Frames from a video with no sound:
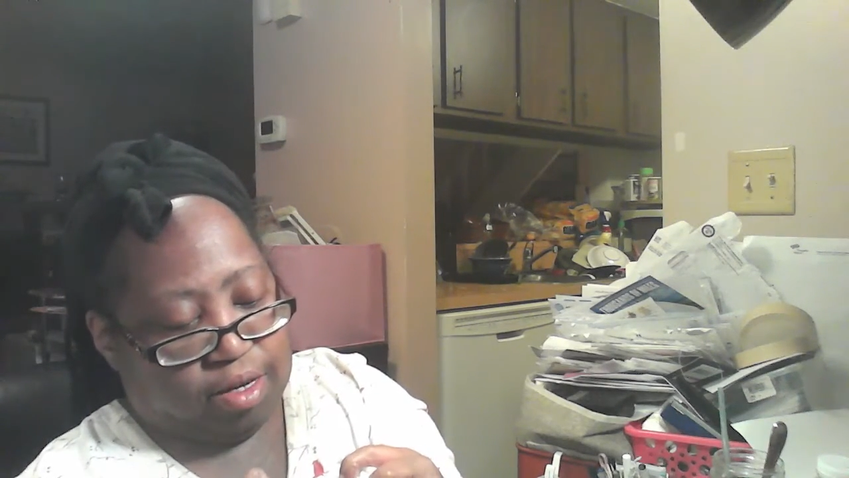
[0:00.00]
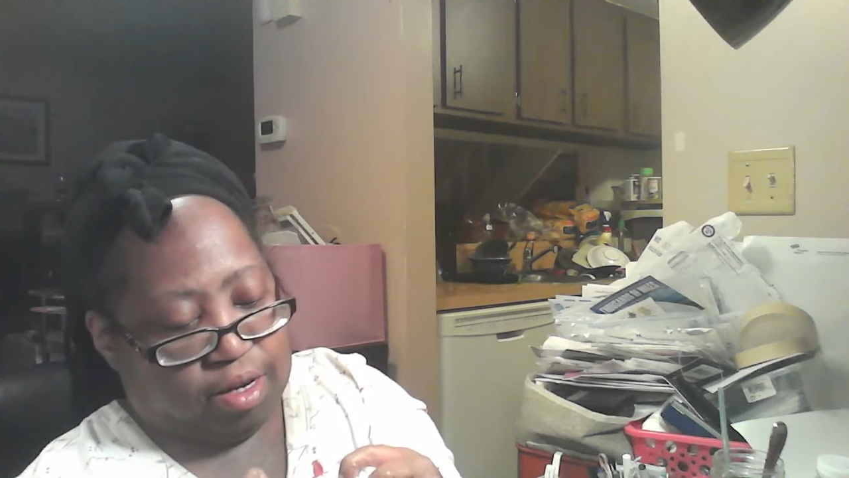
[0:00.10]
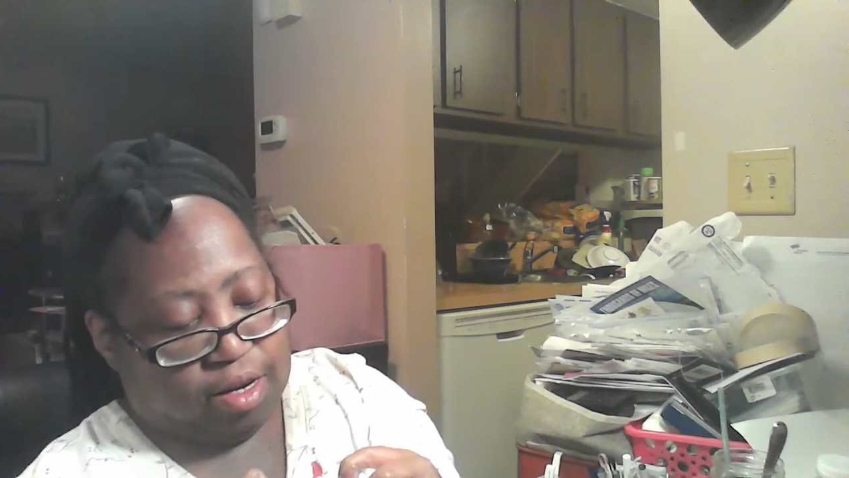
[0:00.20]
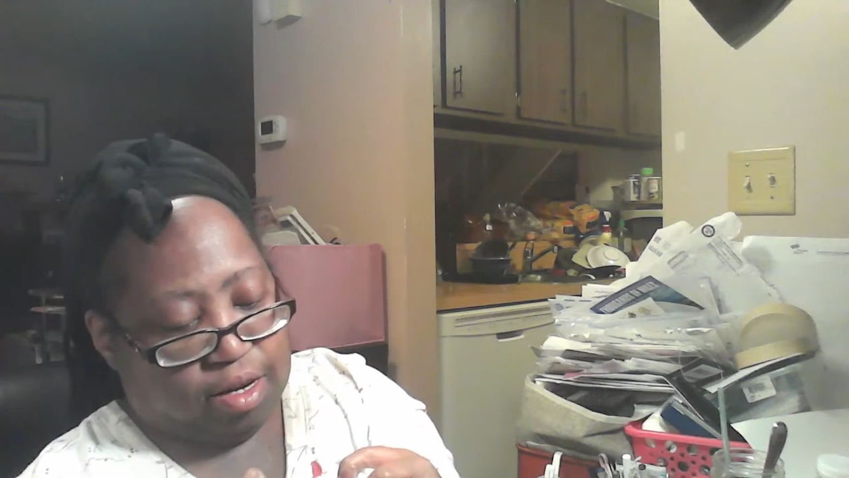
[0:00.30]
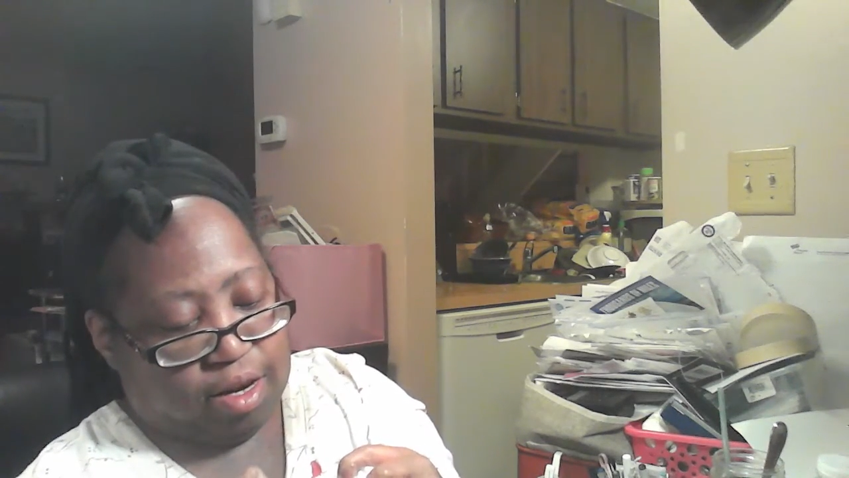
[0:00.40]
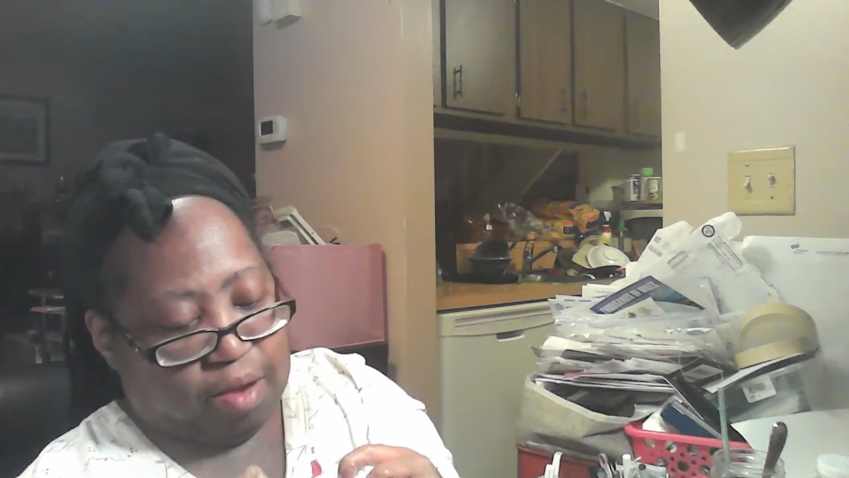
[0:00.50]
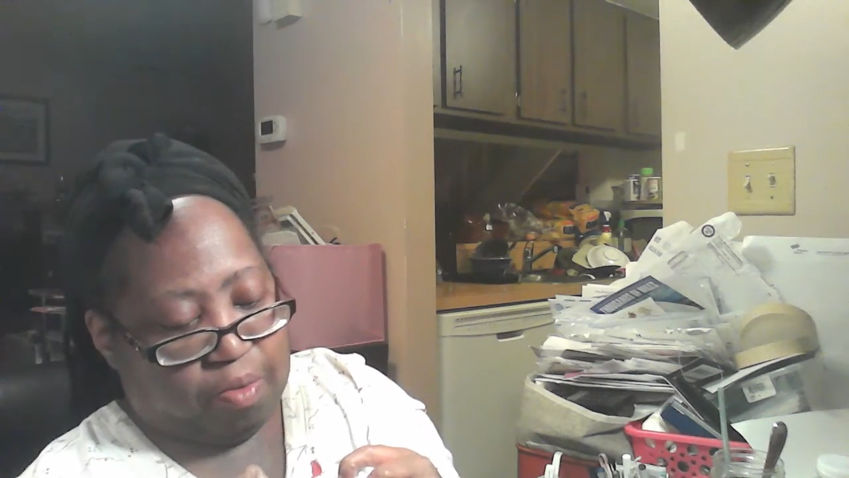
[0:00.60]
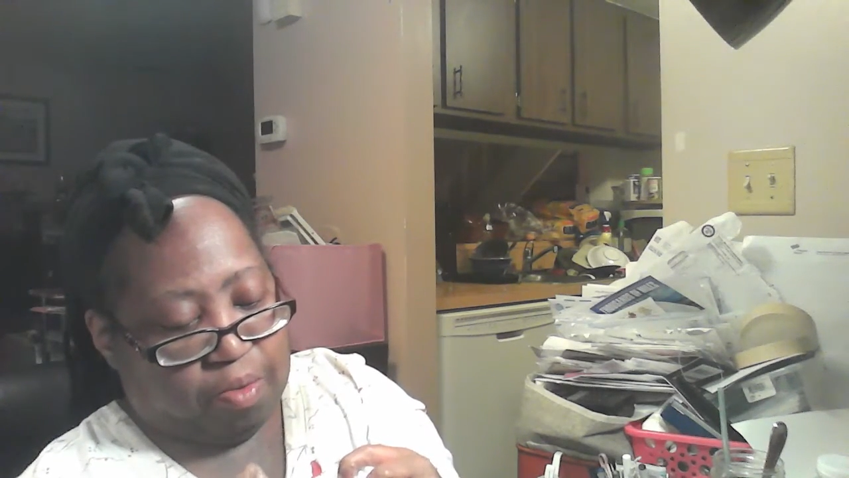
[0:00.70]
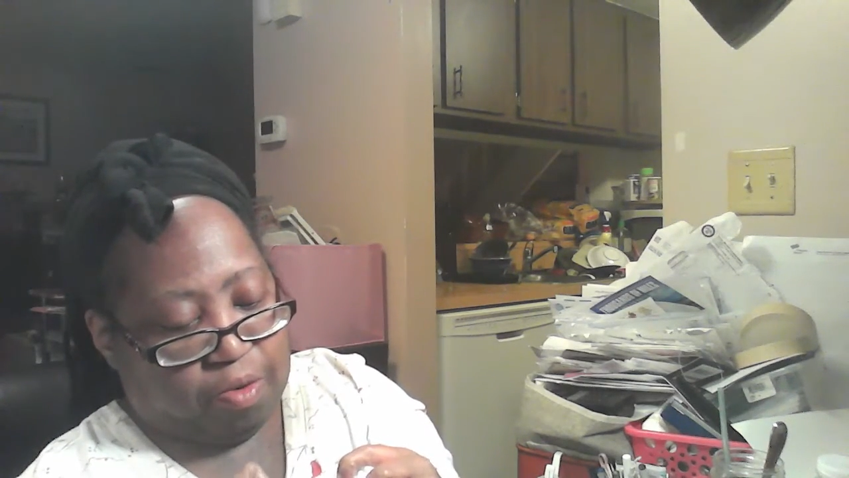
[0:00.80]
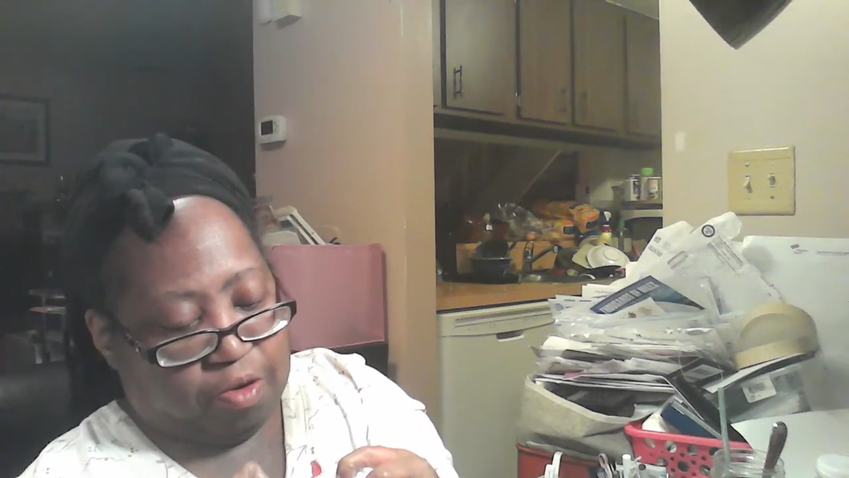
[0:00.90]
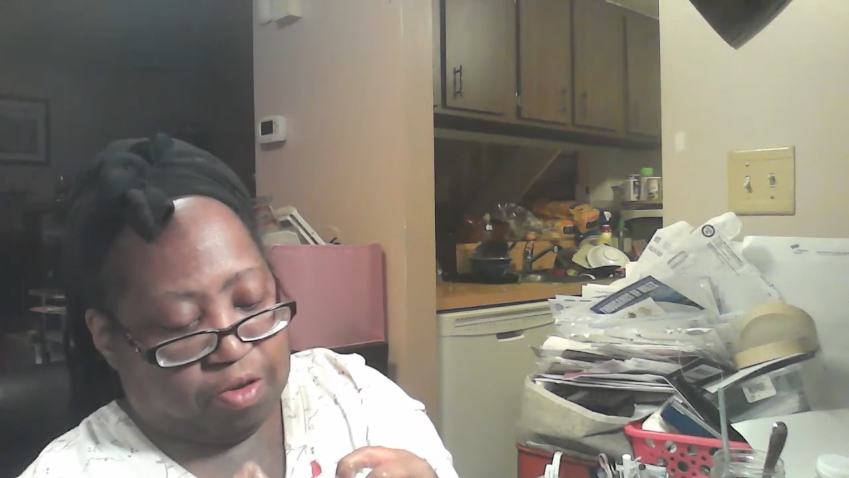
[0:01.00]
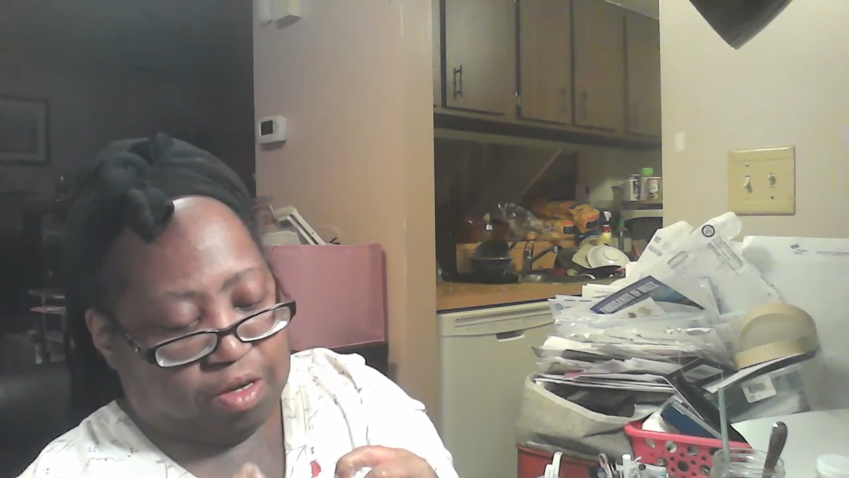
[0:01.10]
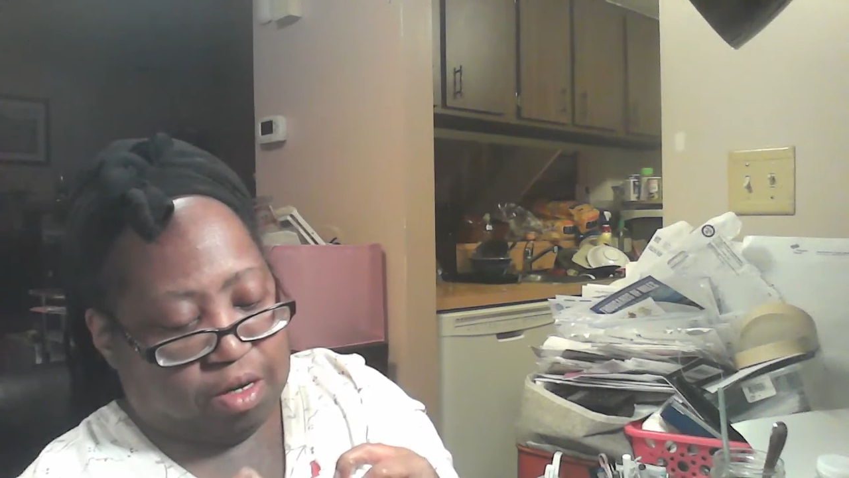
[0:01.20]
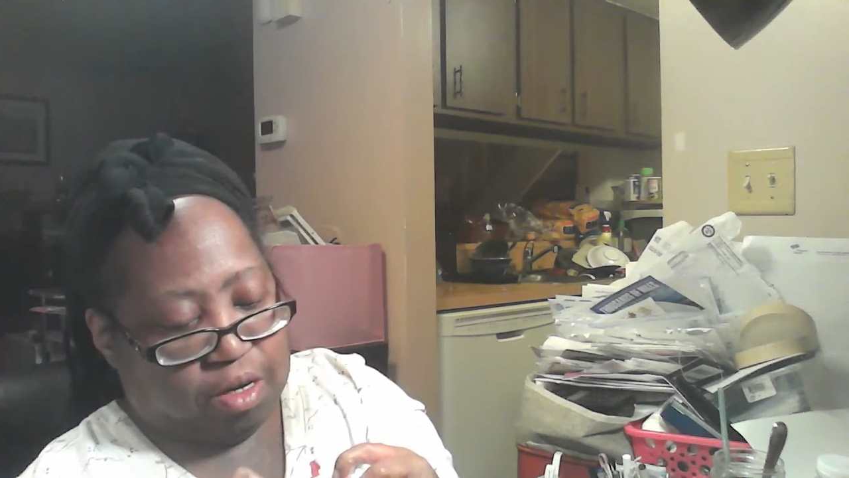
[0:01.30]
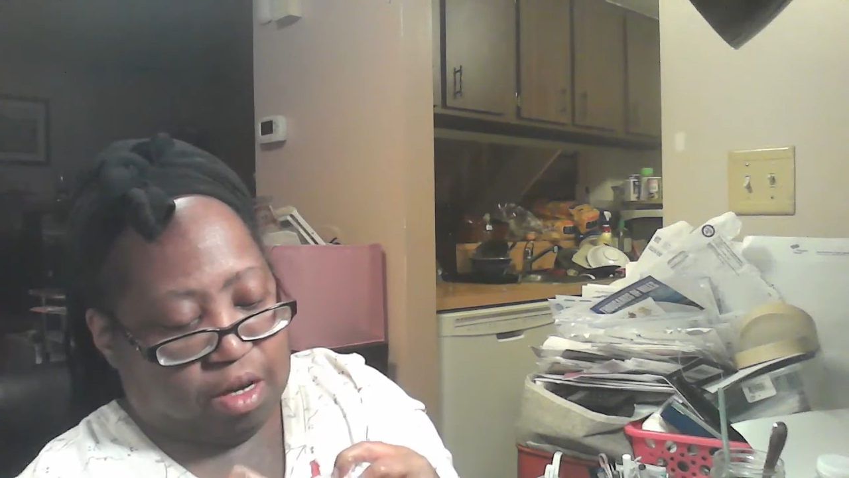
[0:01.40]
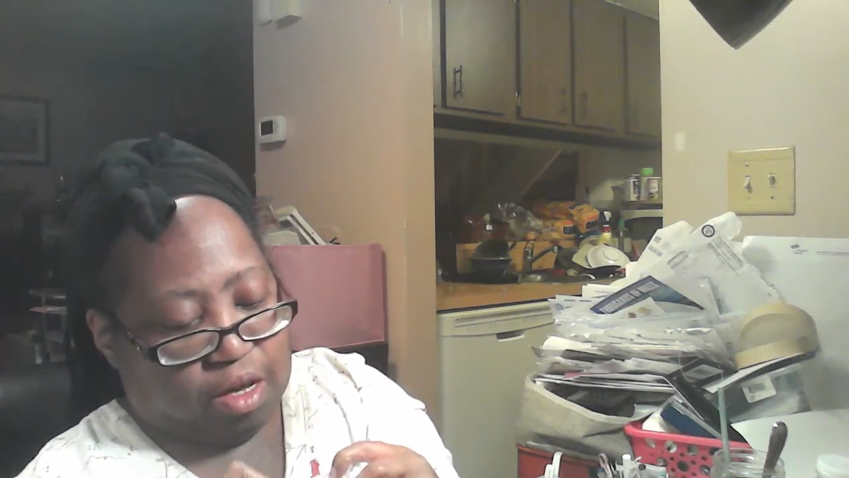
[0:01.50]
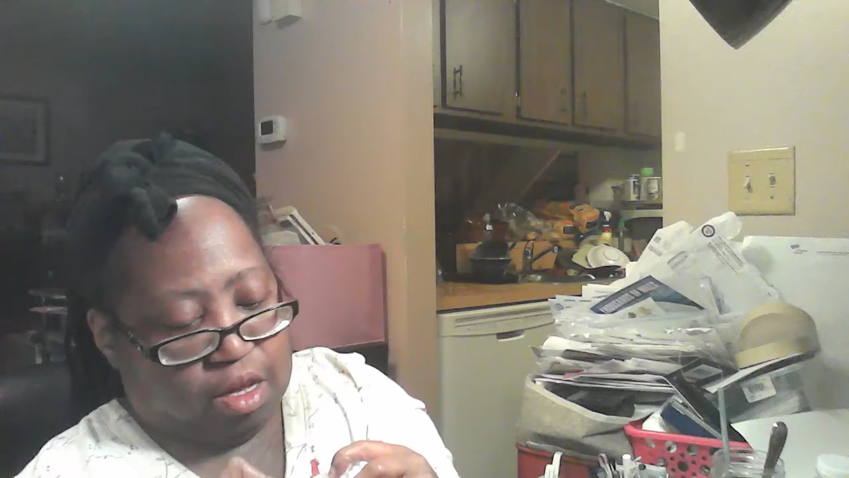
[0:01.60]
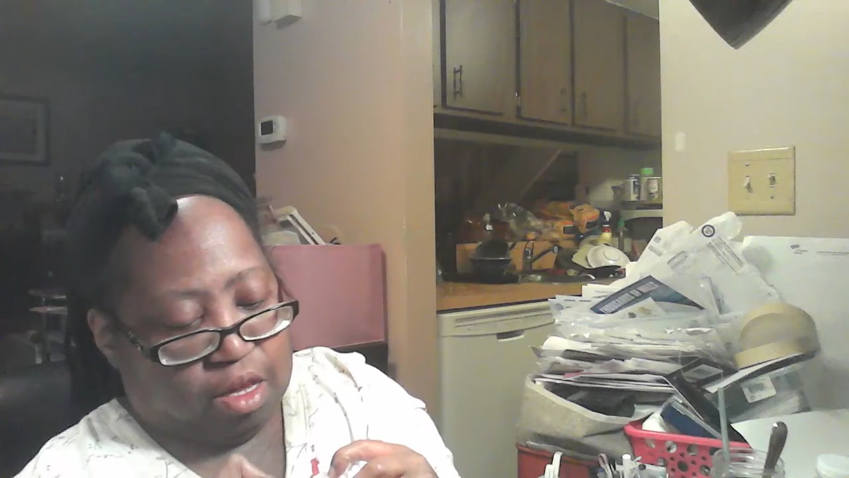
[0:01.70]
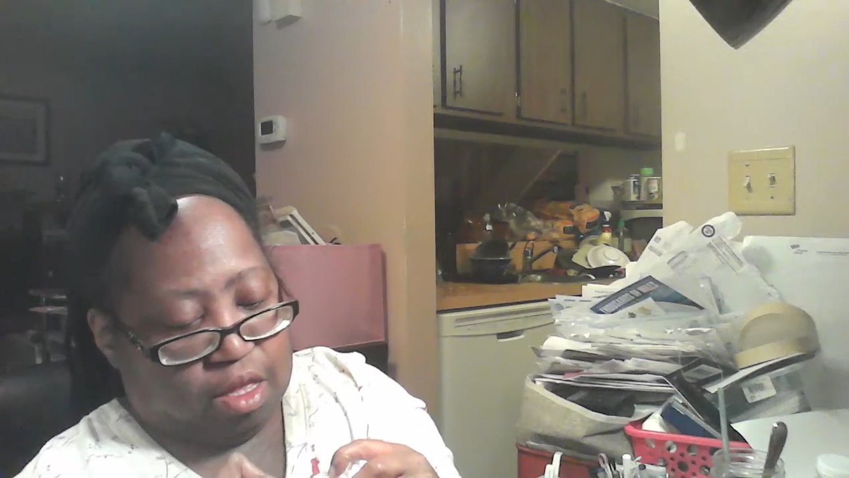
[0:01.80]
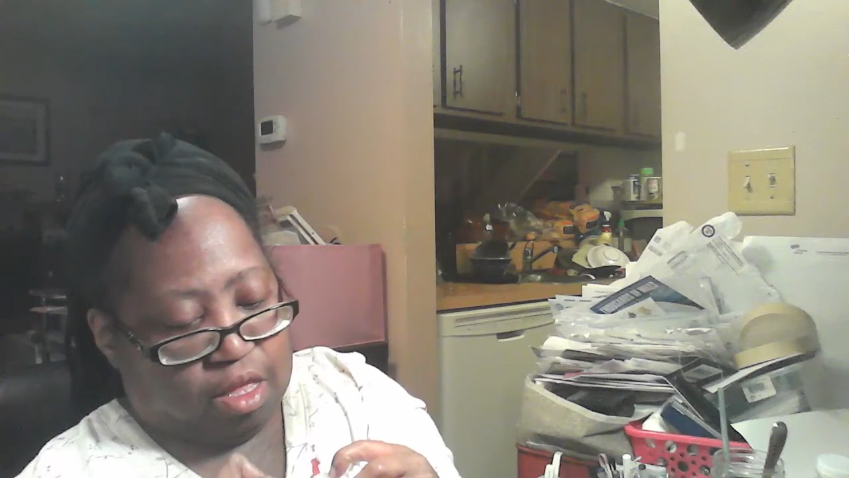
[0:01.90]
type of person,
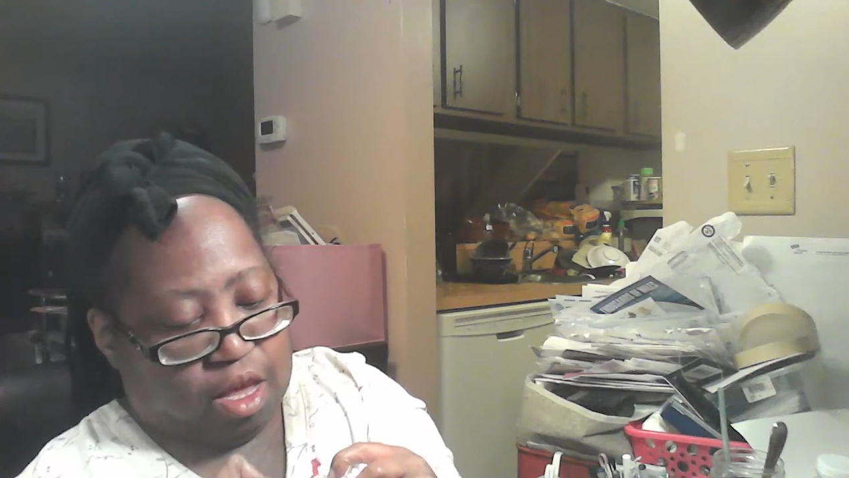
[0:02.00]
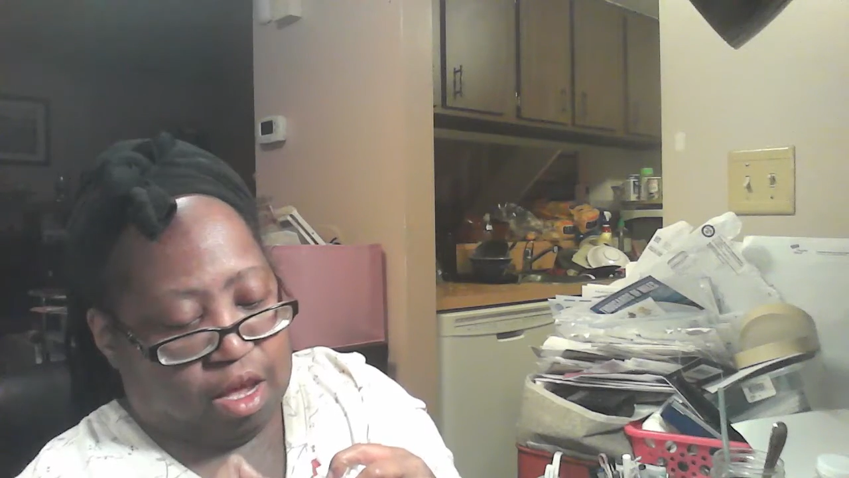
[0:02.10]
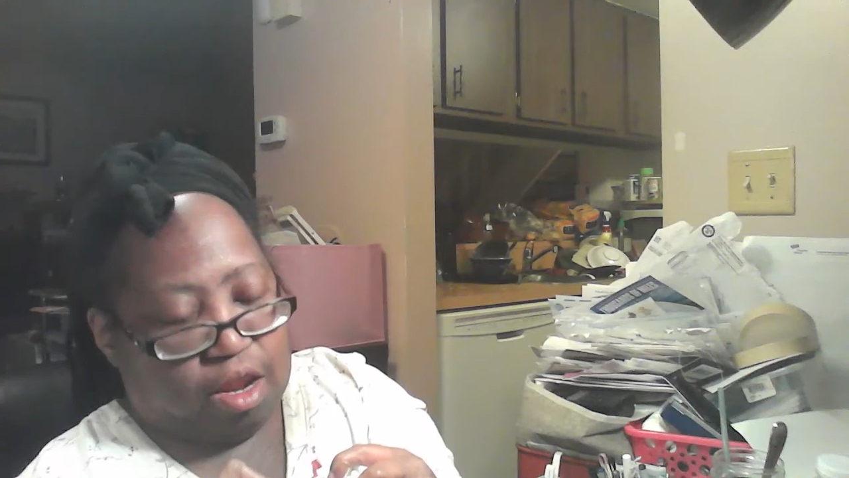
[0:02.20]
that